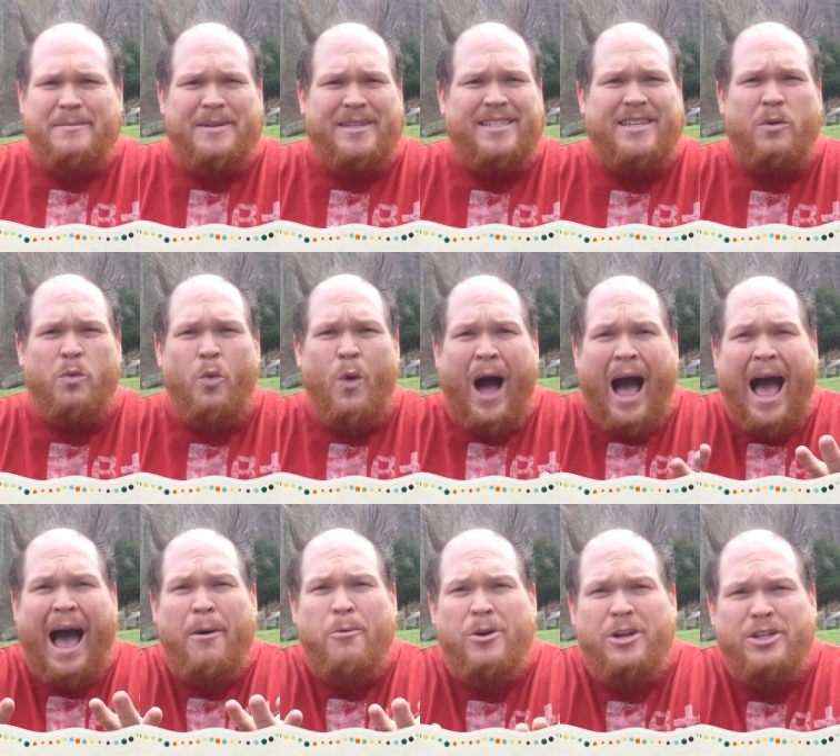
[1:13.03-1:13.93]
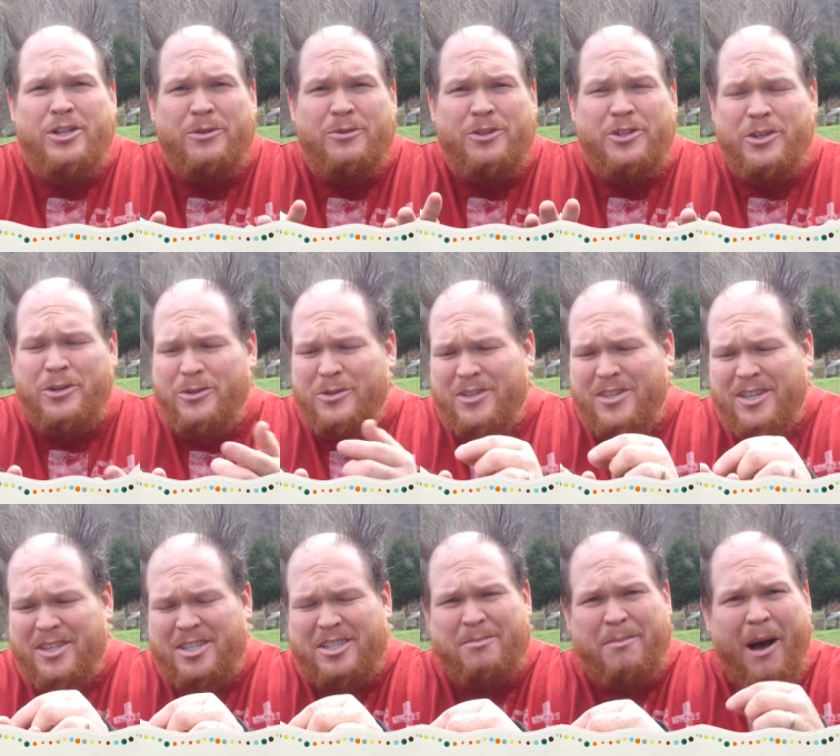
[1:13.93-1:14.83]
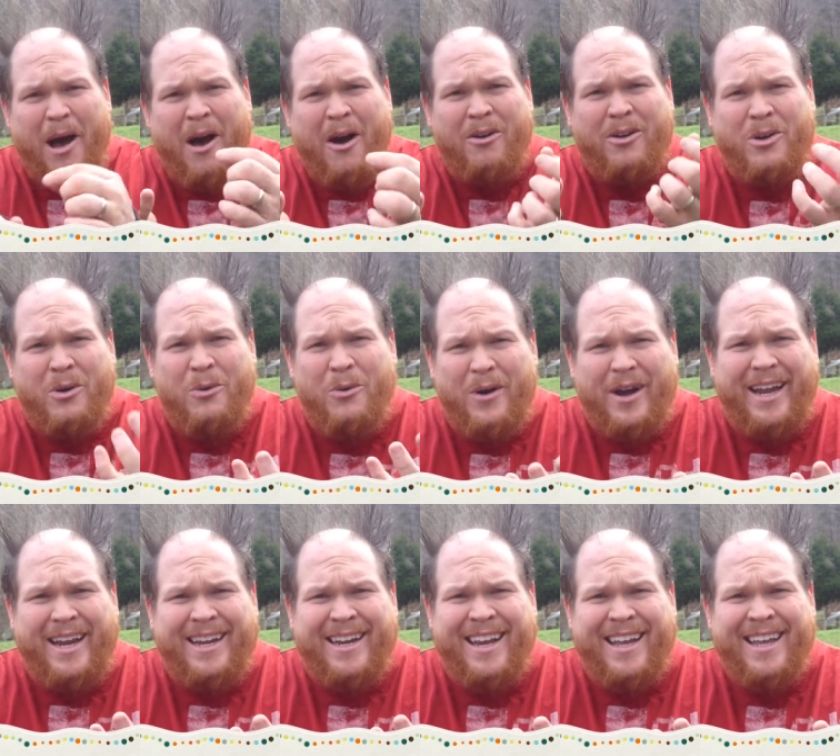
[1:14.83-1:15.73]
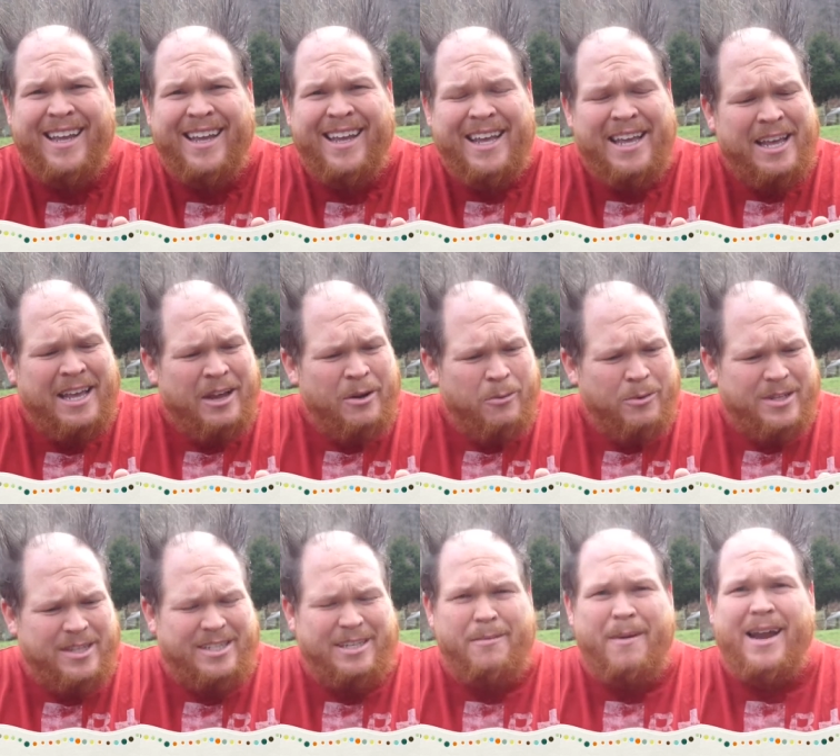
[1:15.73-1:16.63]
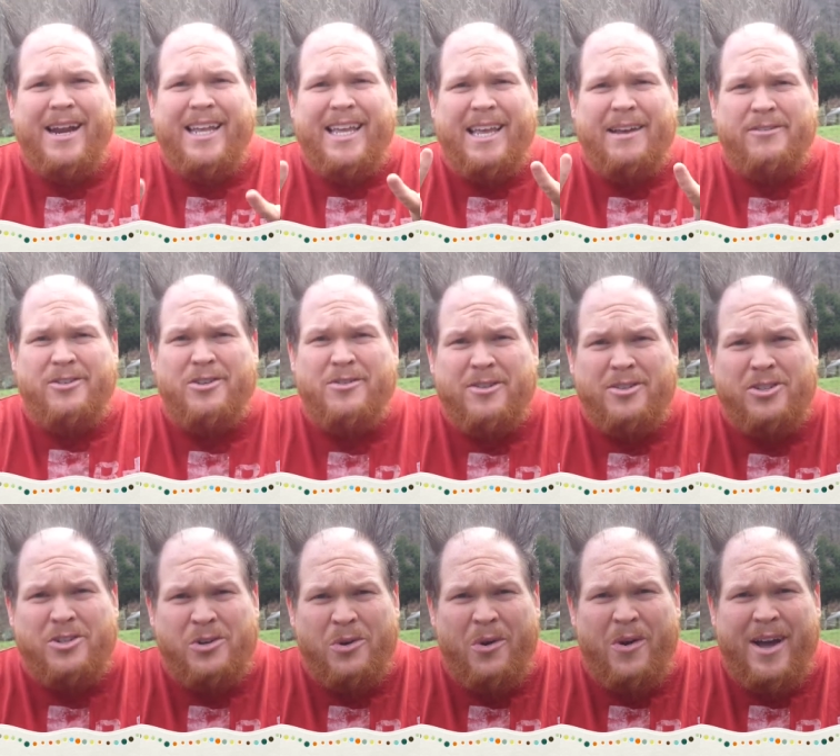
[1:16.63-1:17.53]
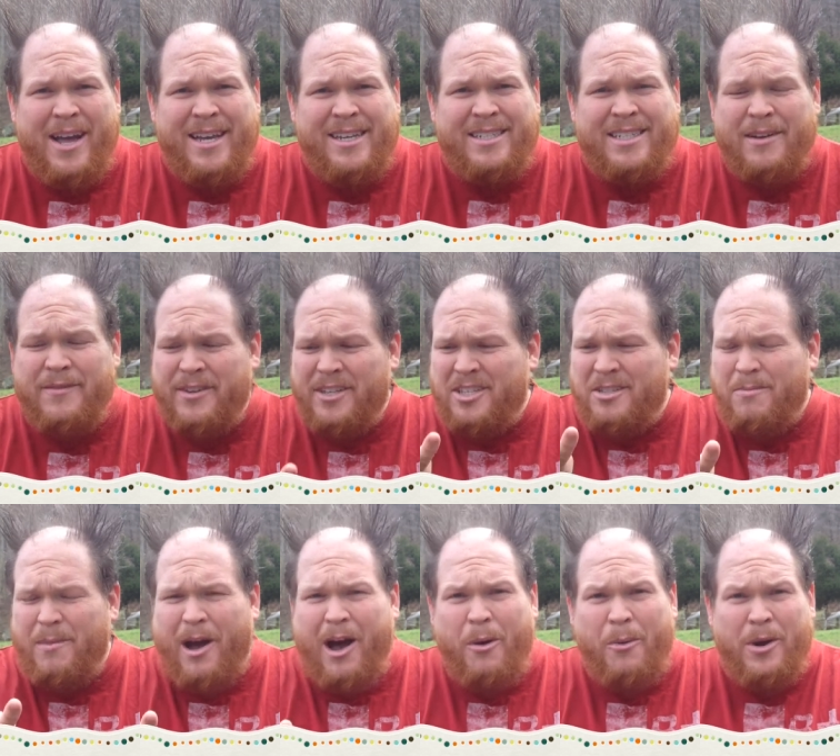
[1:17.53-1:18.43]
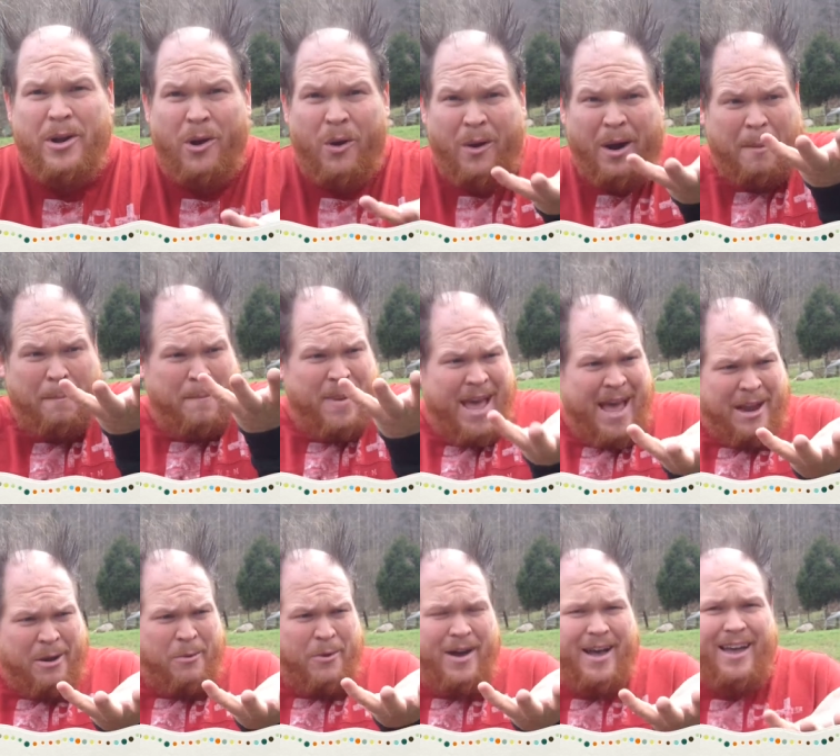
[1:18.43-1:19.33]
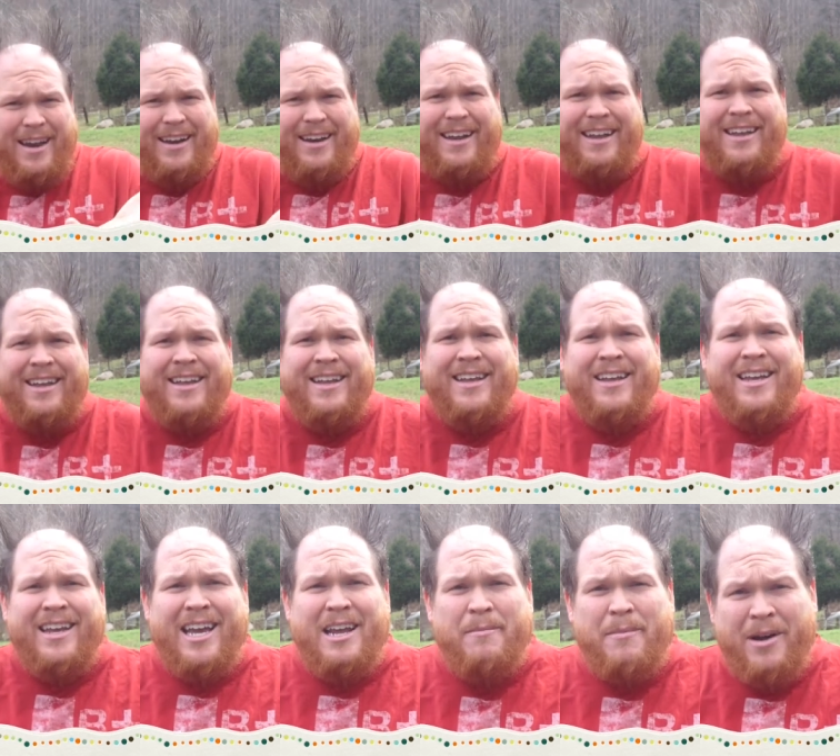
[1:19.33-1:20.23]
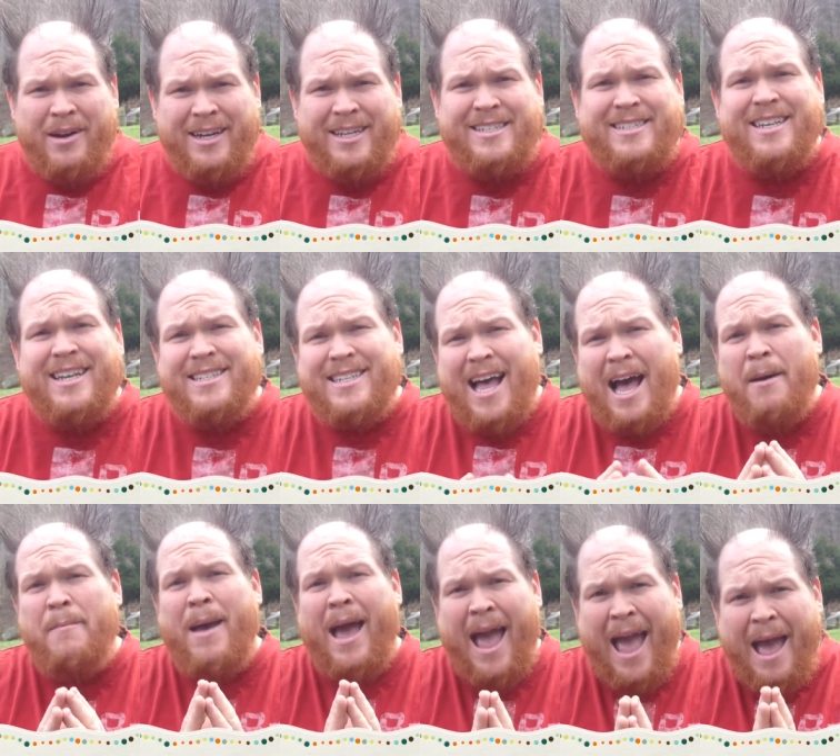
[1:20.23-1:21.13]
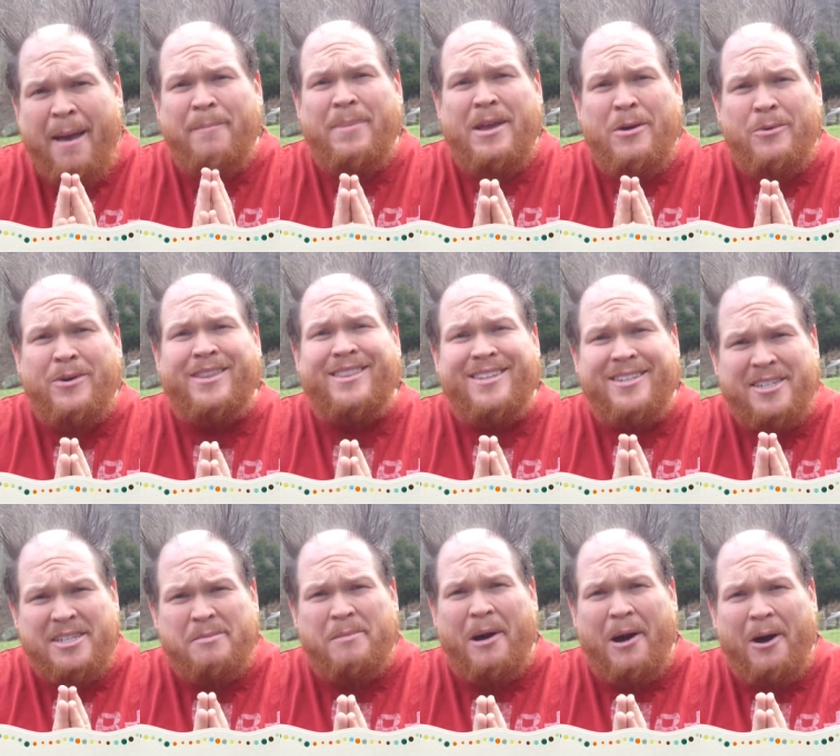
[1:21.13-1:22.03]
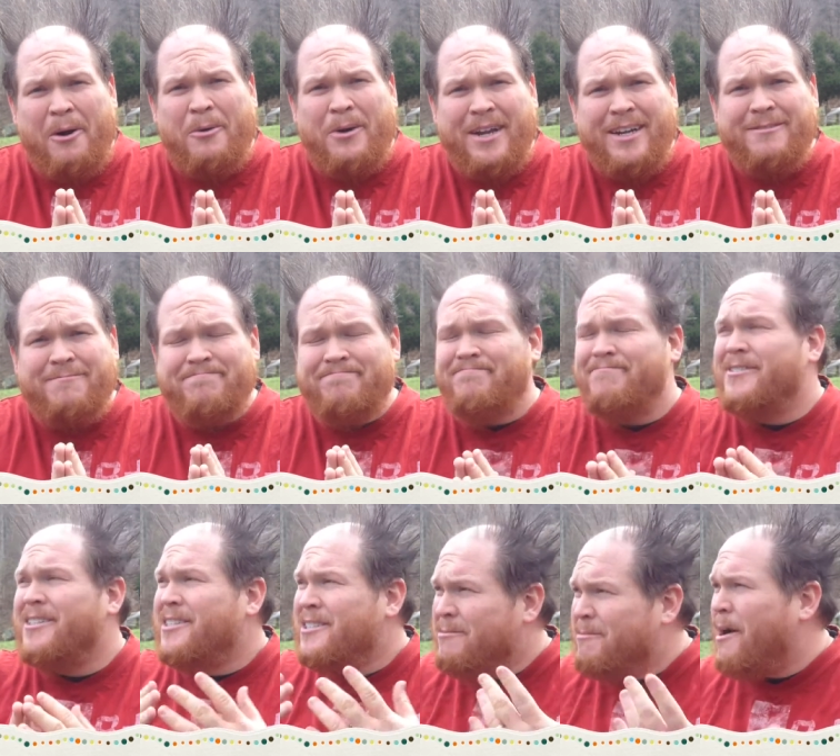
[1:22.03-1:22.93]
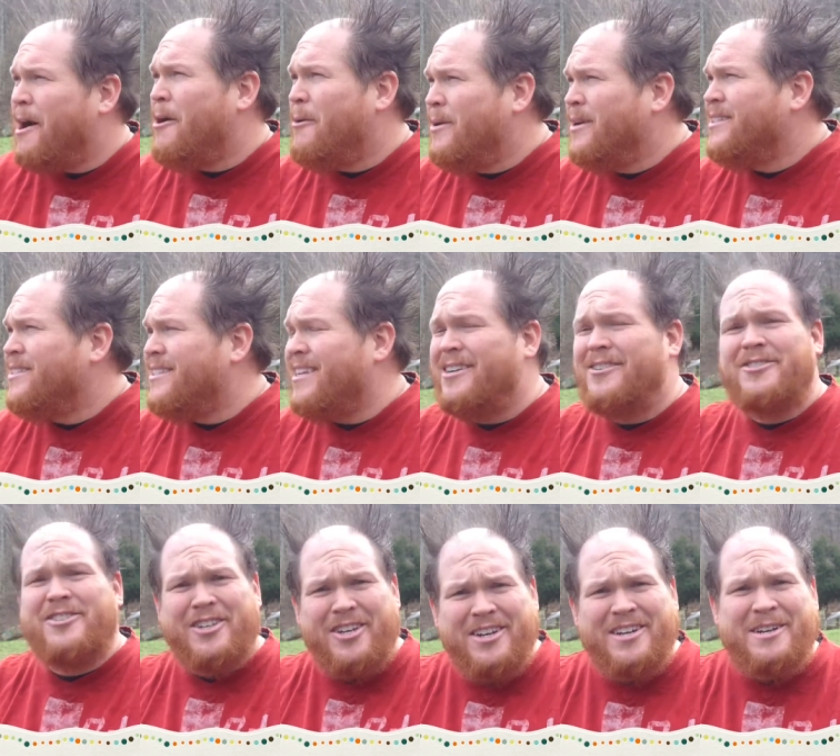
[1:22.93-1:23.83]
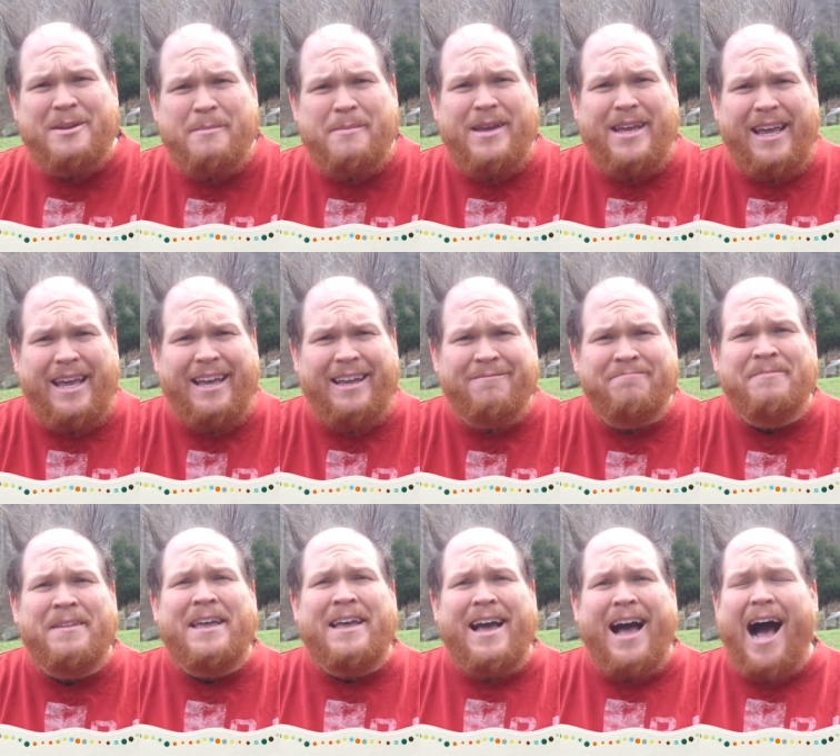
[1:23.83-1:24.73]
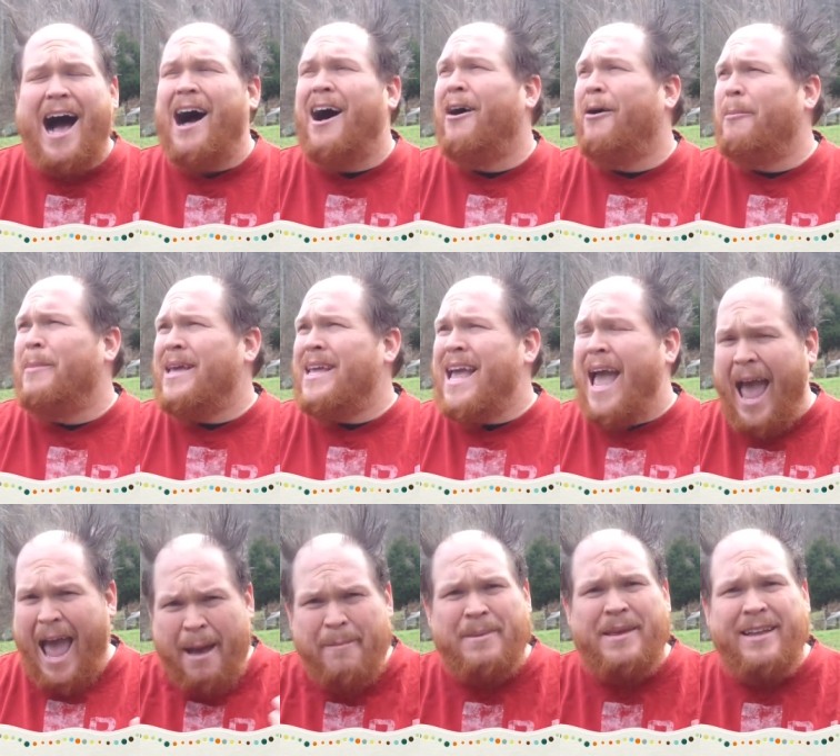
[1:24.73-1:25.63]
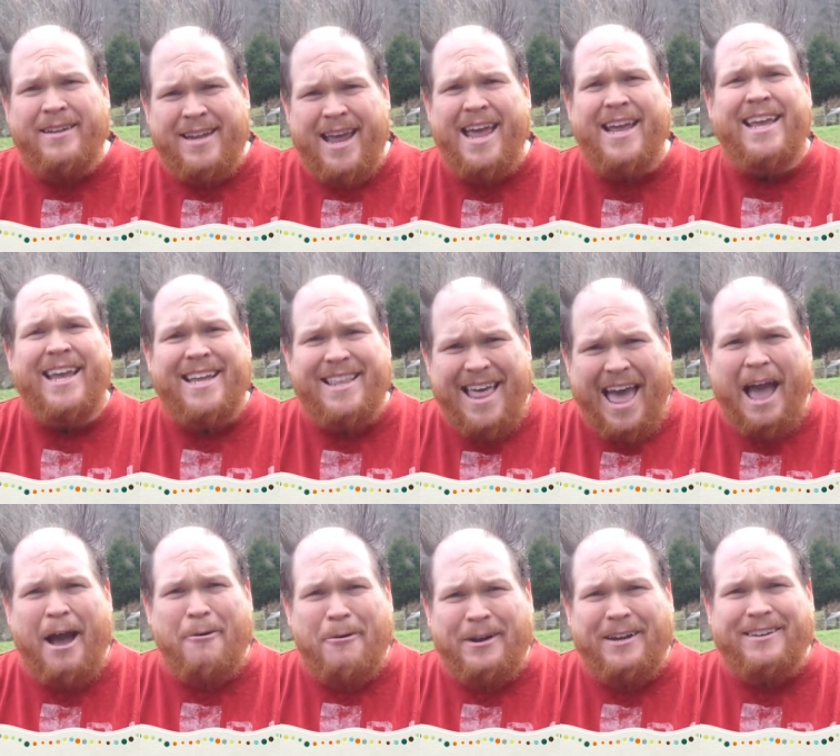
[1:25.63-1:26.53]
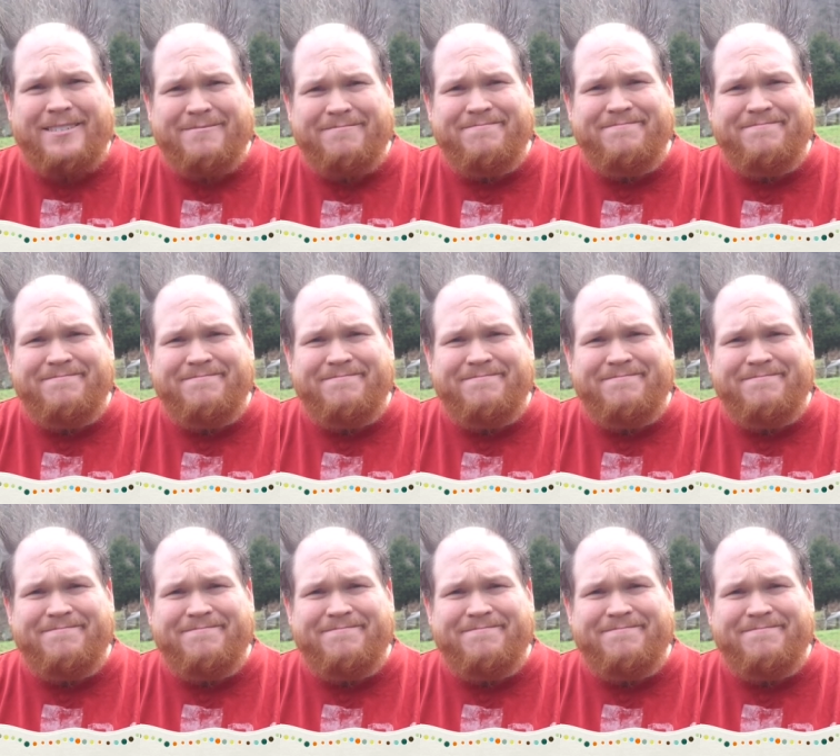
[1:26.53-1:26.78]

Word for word: said, "Why would you choose the small coin when somebody gives you the choice of a small one or a big one?" And Mullah says, "I'm happy with the small one. The small one sounds good to me. I'll be happy taking that one."